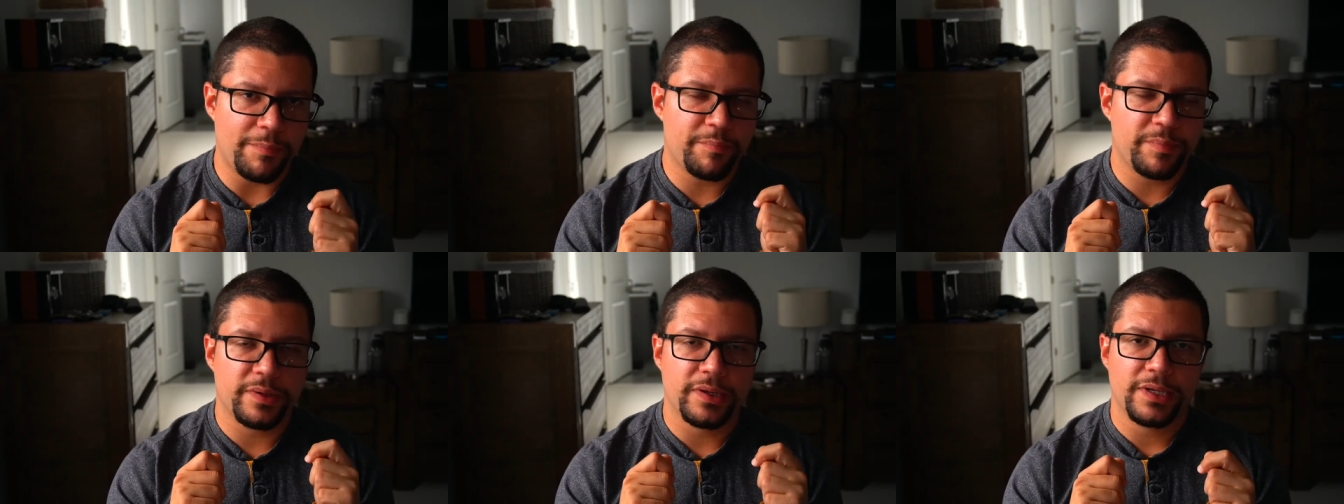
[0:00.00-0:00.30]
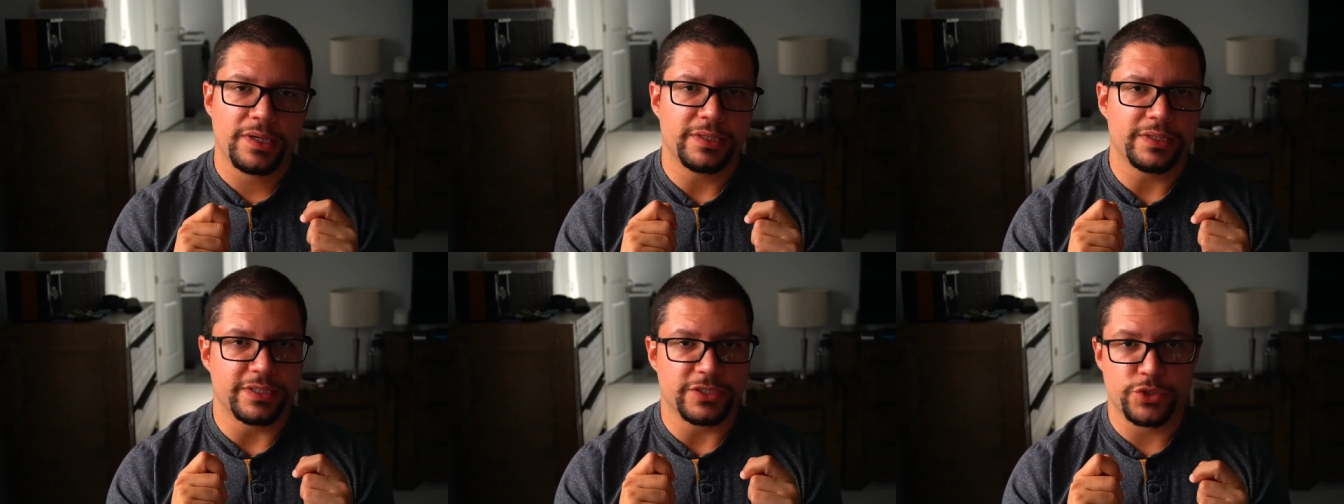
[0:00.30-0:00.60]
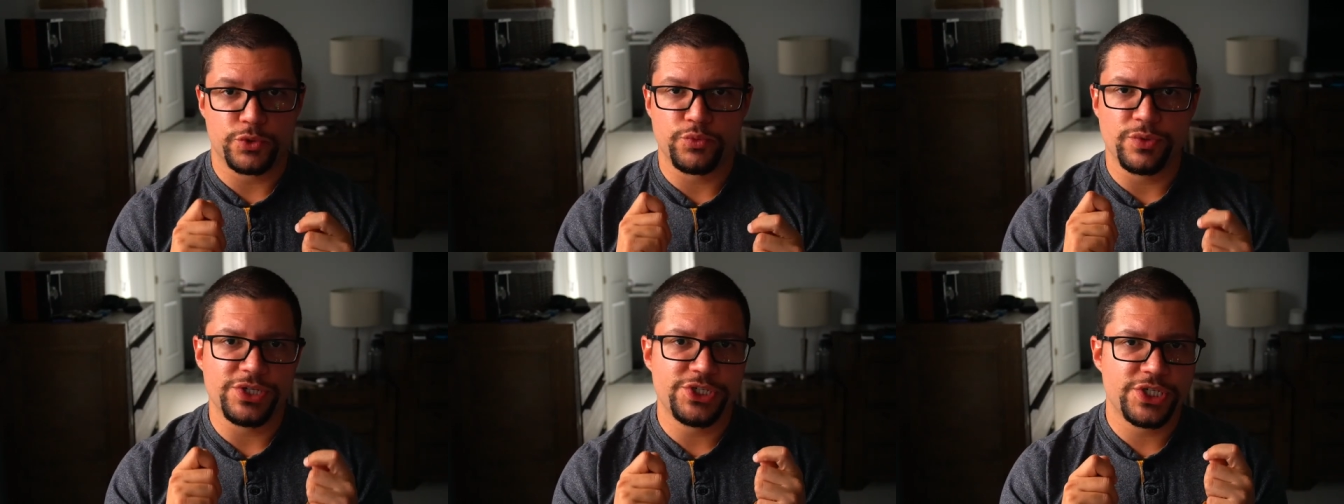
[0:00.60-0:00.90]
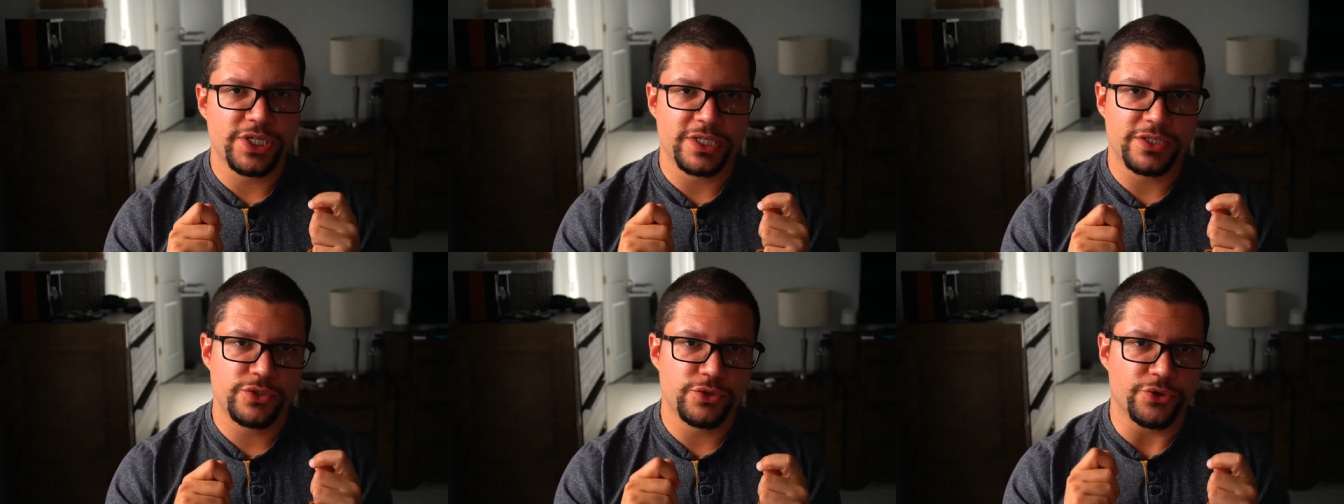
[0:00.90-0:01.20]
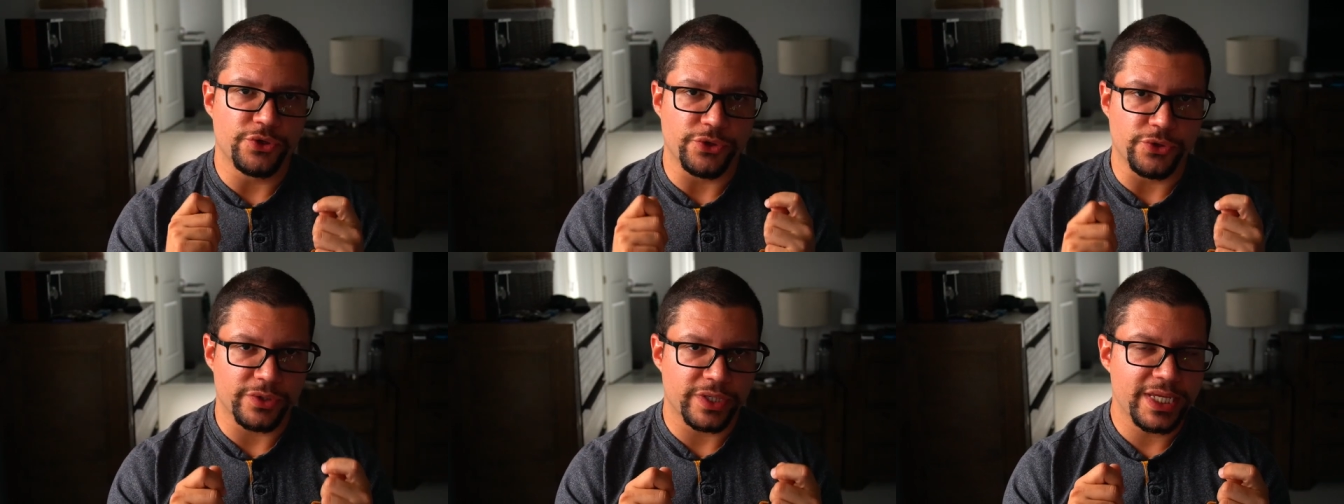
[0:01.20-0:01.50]
the switches to your
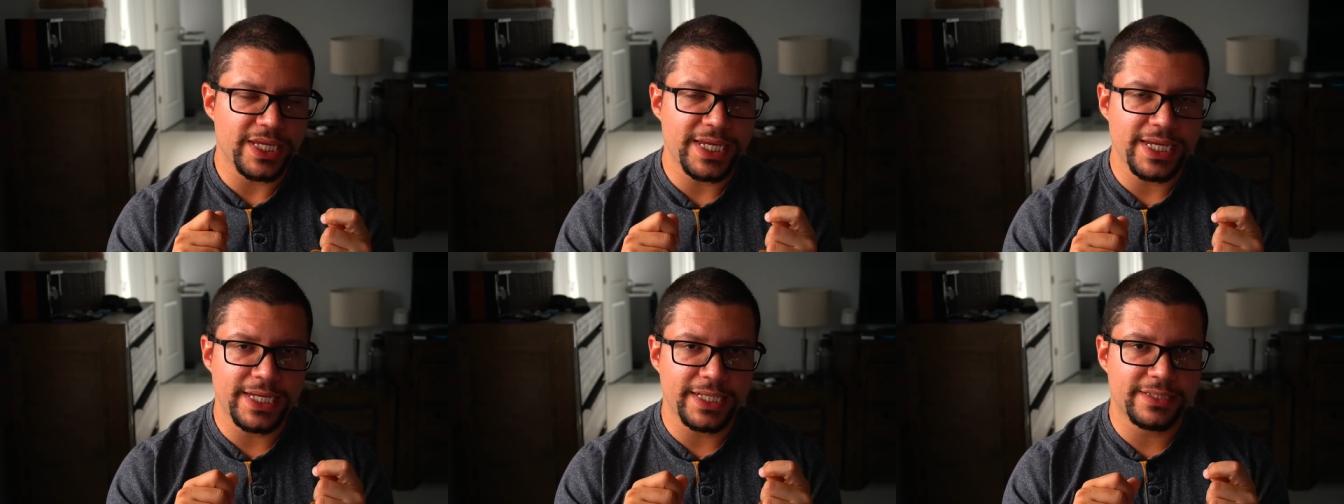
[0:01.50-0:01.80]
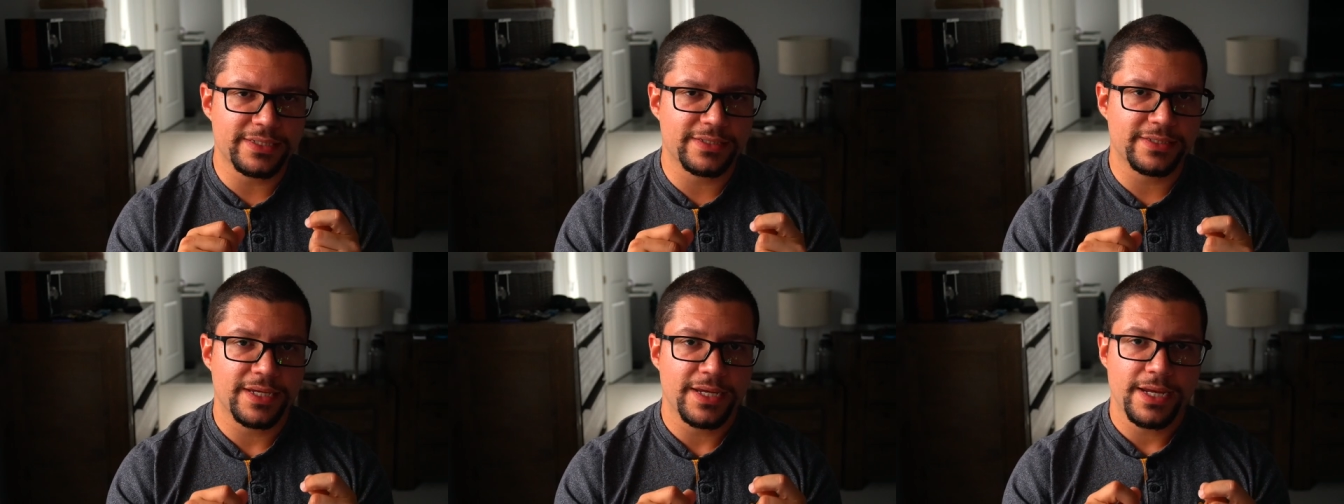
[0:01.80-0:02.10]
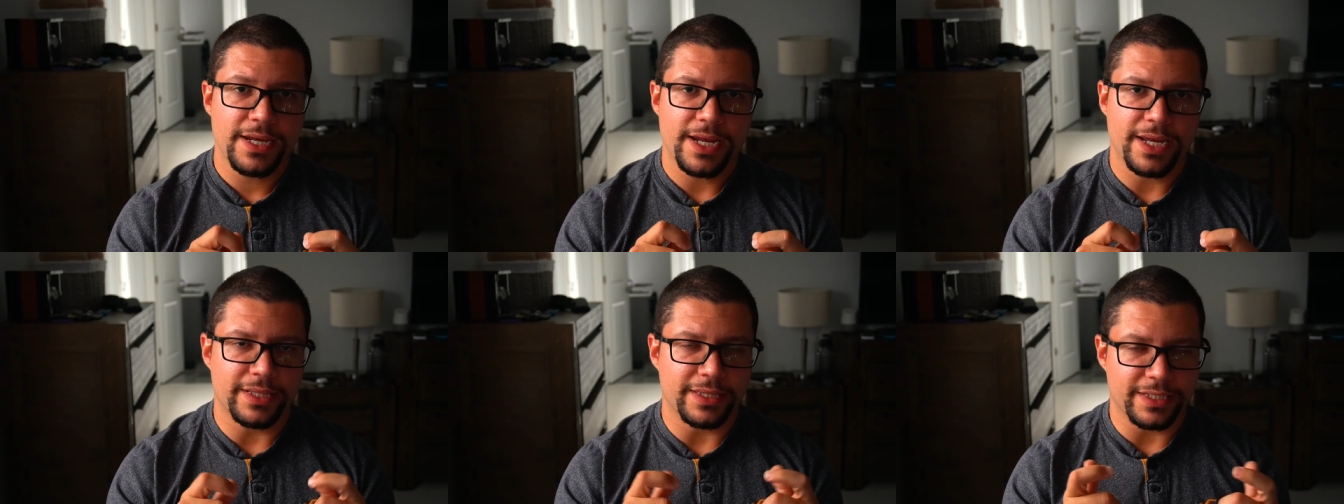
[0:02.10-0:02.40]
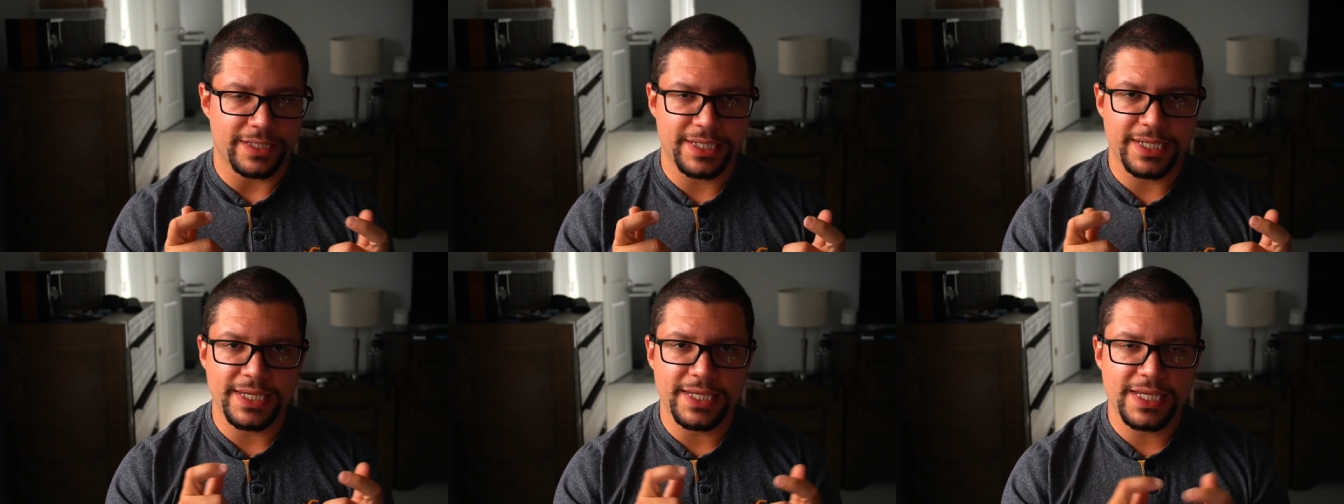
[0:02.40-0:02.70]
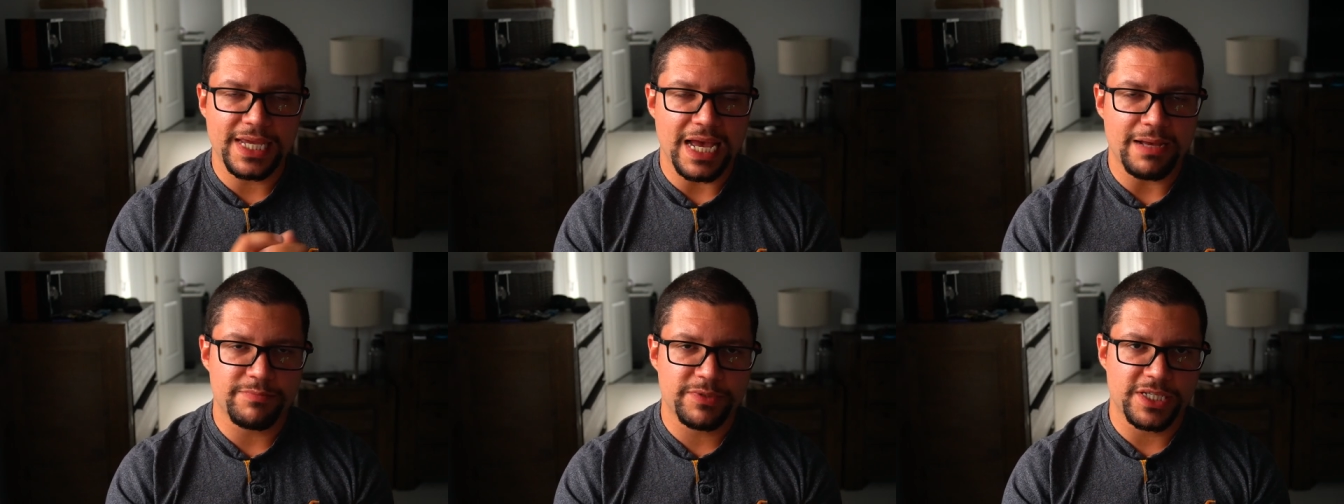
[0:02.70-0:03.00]
needs and the
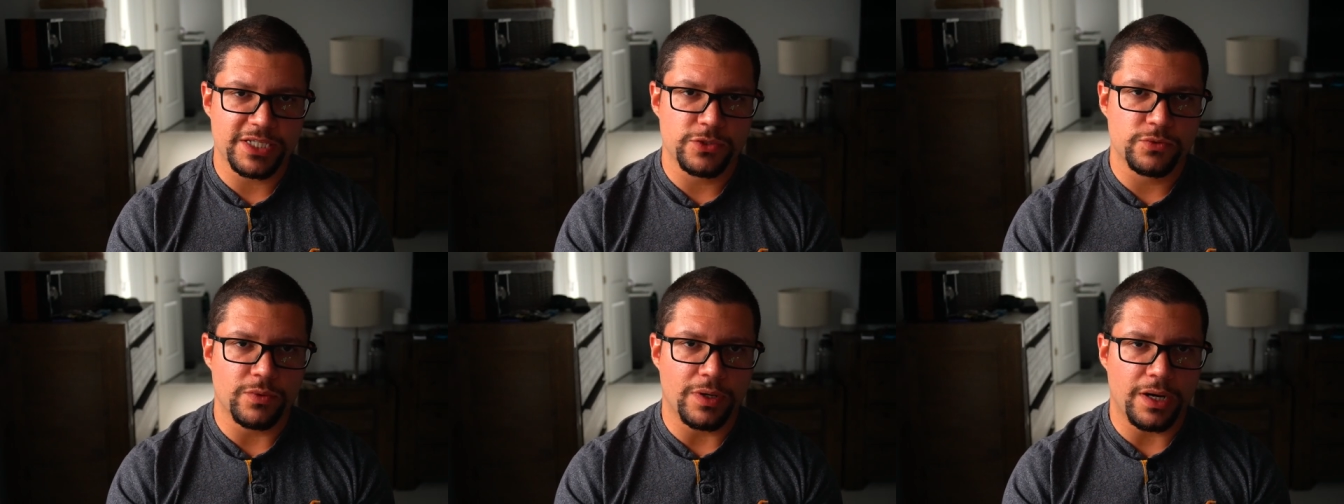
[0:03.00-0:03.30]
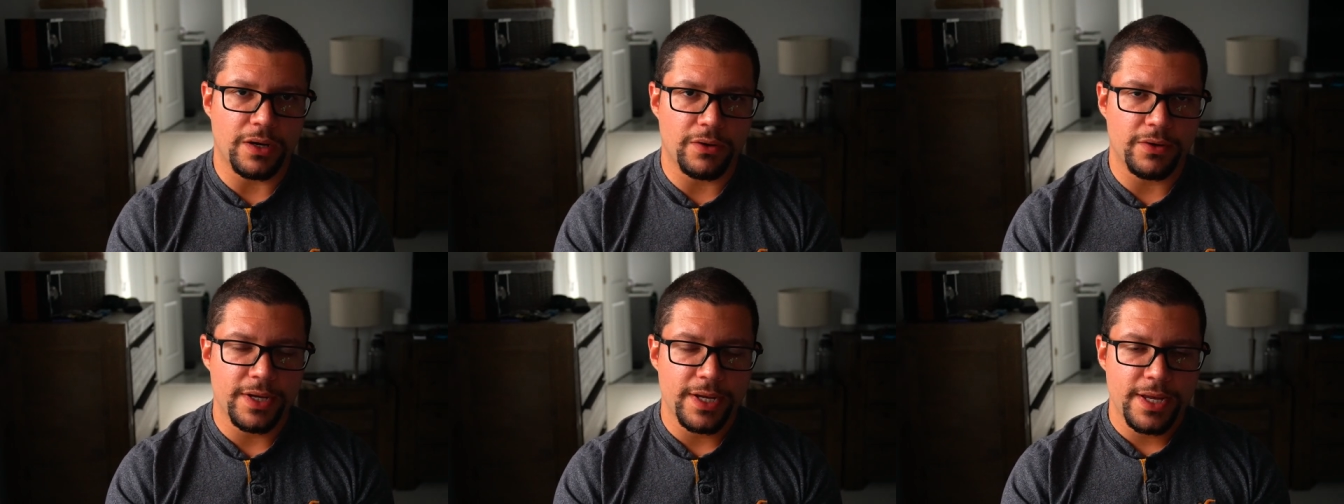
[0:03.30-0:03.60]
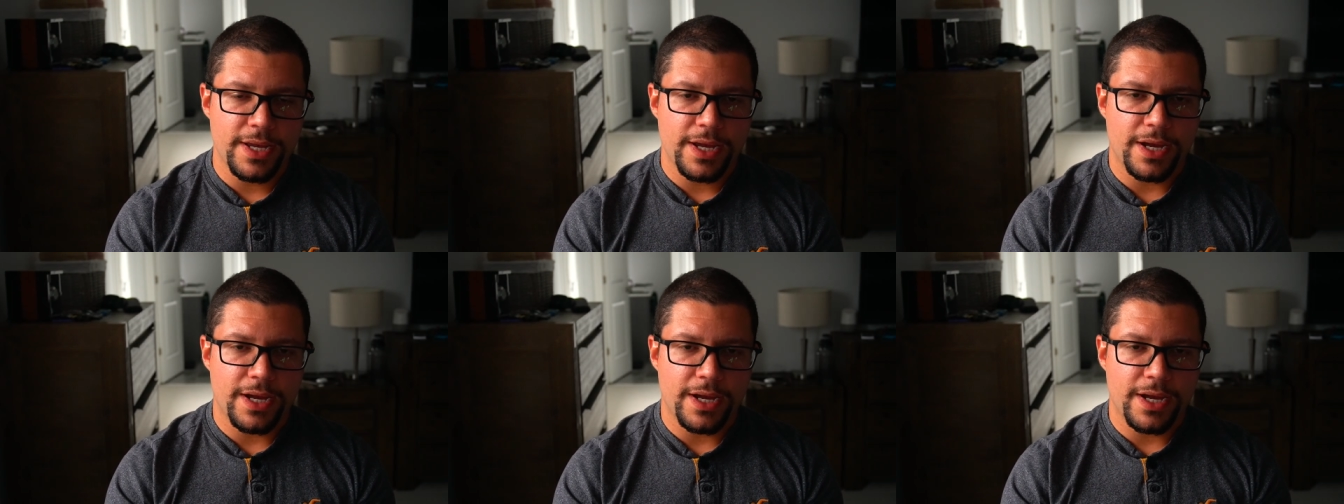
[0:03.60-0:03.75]
keycaps as well uh,